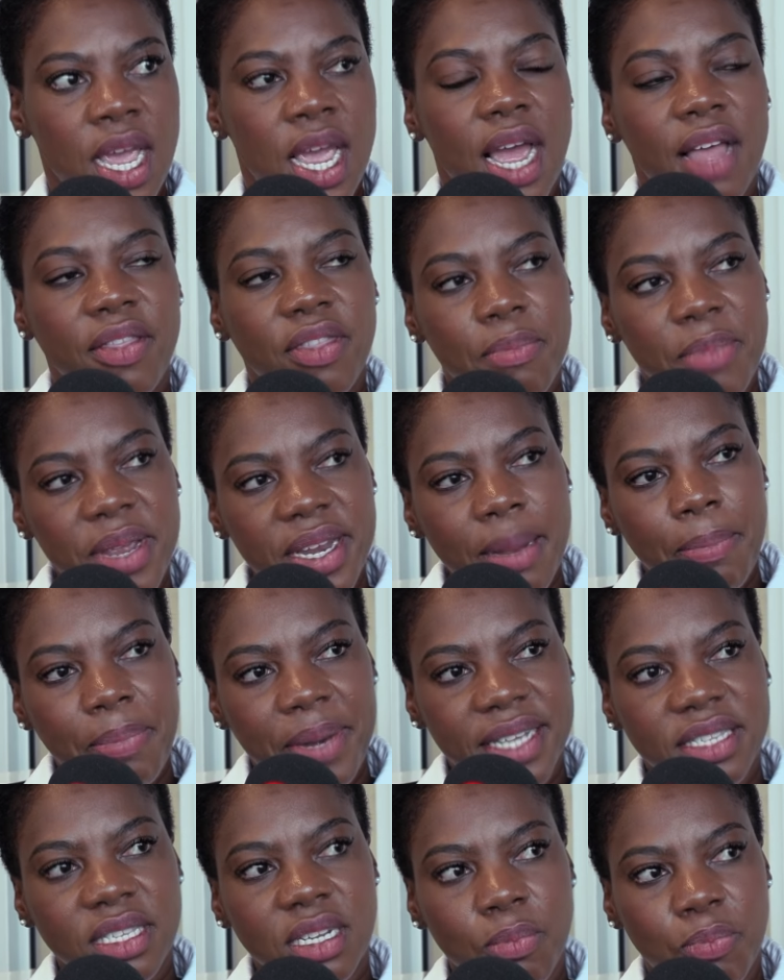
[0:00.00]
And the media
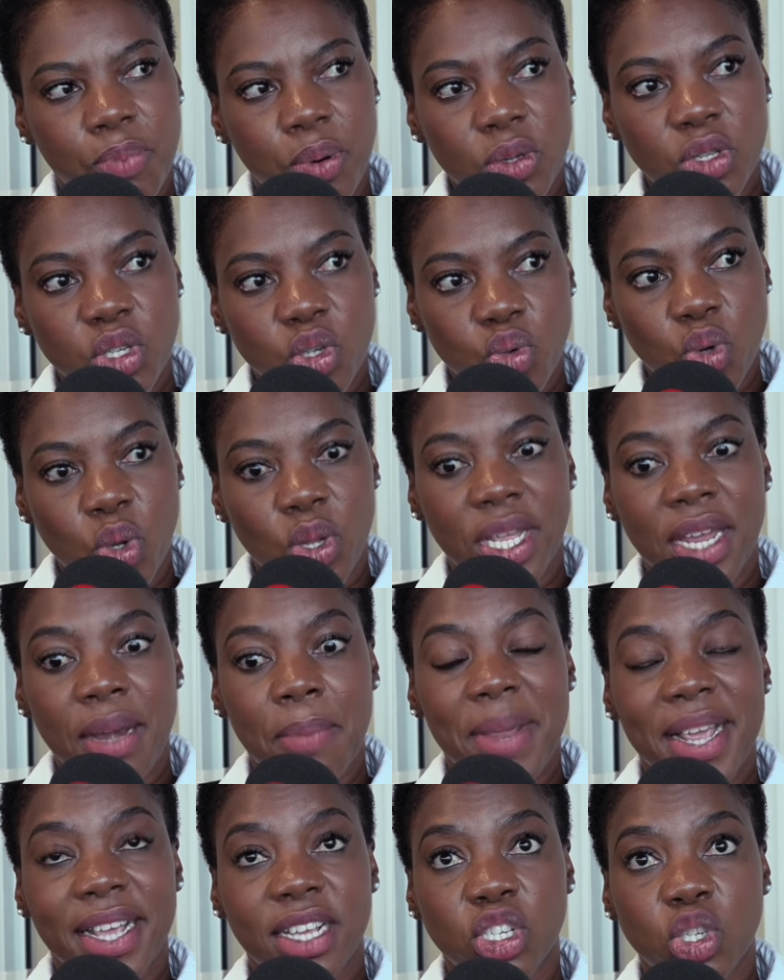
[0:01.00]
plays an important role in
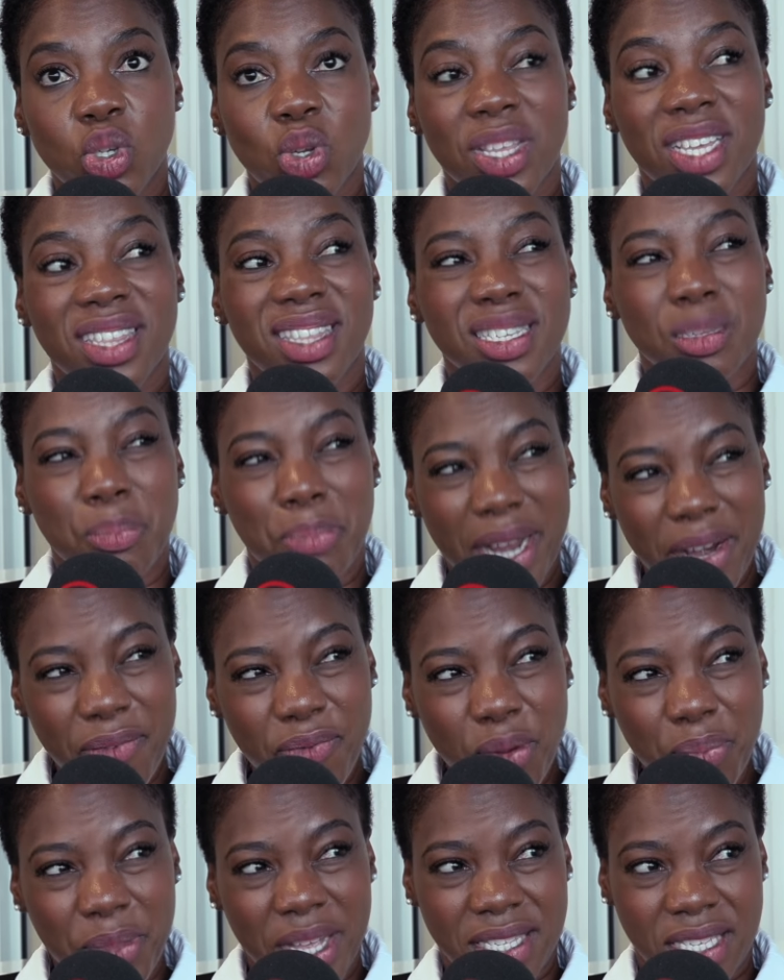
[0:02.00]
making sure that there's
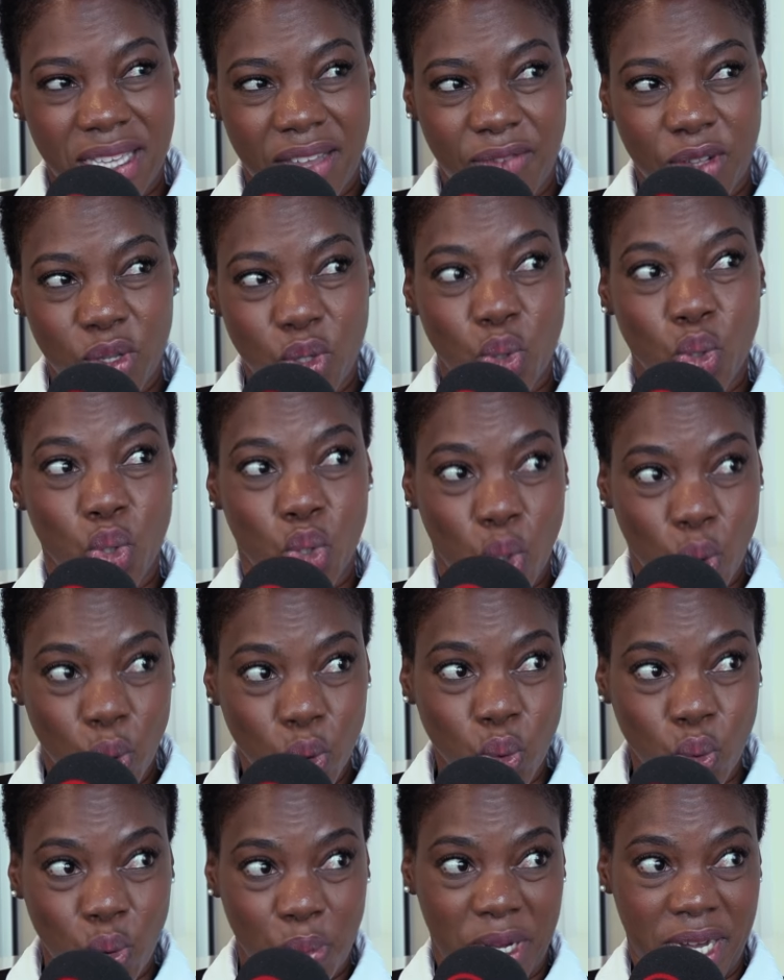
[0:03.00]
platform that's given to
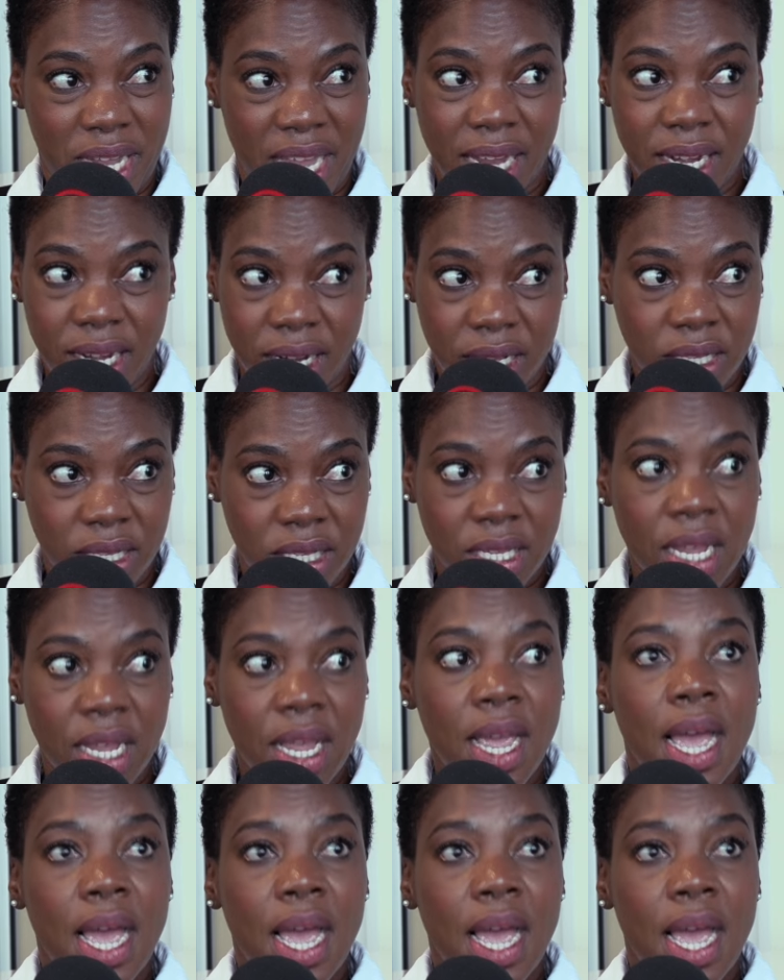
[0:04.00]
those women candidates.